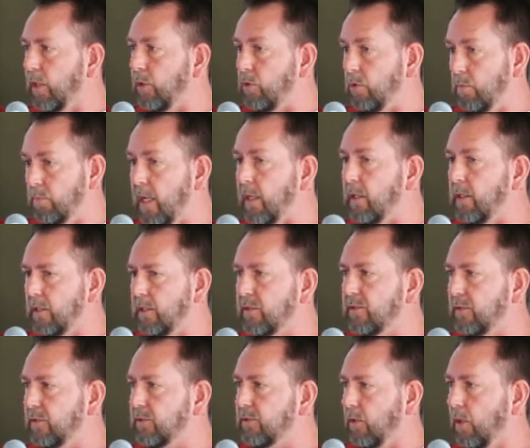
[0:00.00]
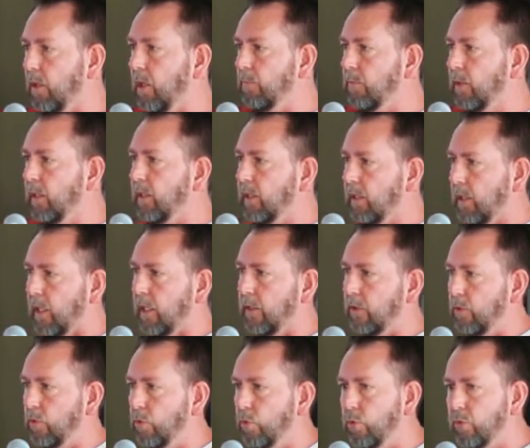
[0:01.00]
where humanity is the tribe
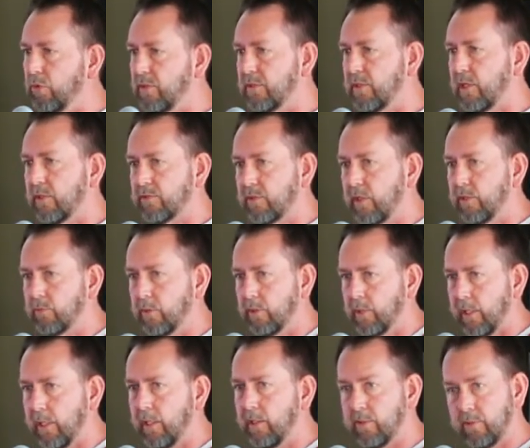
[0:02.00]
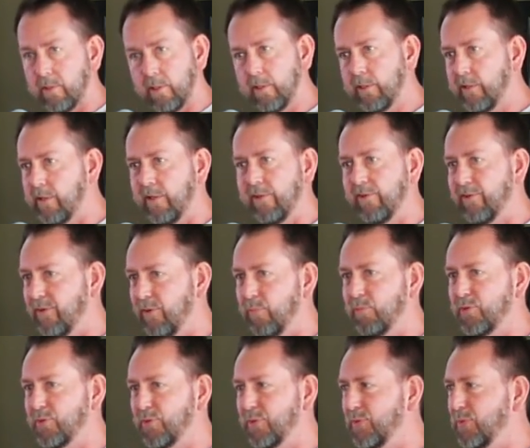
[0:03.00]
and the earth is our sacred land. And again, I'm
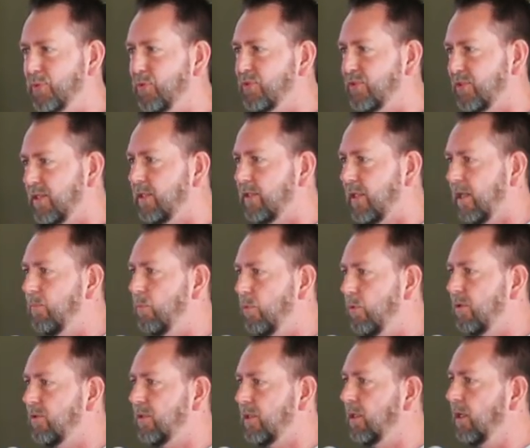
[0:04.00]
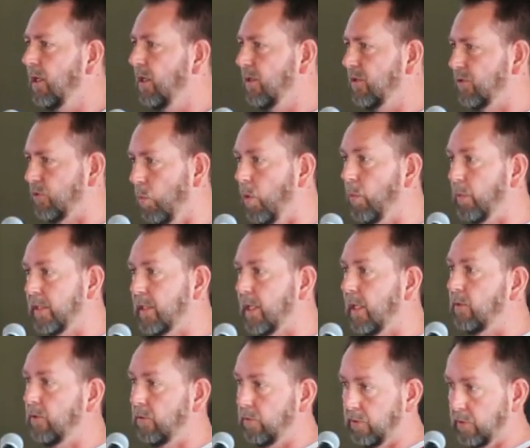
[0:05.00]
sure you're all seeing that emerging. So what we
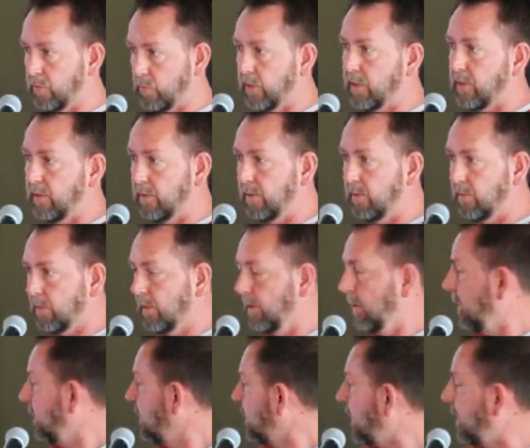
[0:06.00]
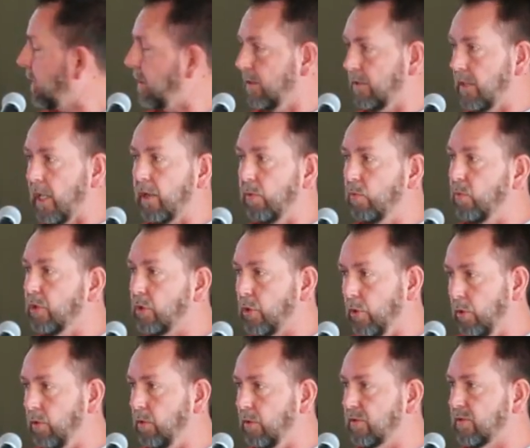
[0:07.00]
can do is we can, taking that
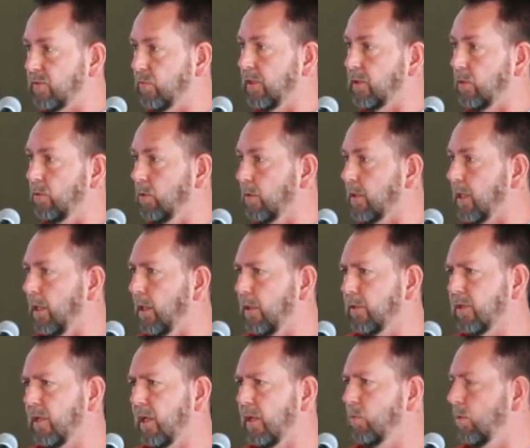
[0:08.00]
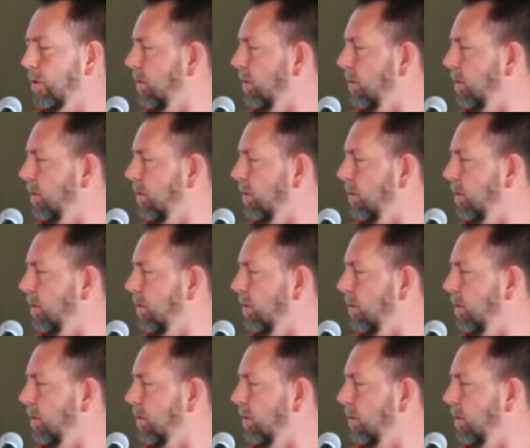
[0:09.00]
recurrence, we can look at, okay,